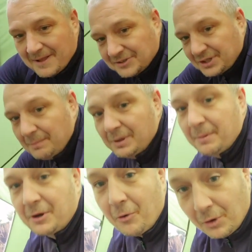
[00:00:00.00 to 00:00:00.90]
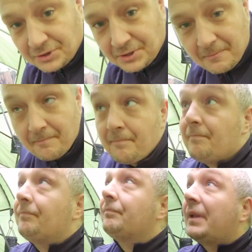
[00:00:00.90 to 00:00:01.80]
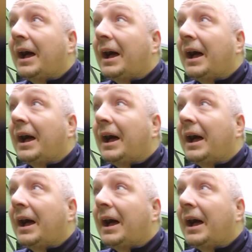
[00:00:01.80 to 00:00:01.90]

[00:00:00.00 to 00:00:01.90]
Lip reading: Simply because I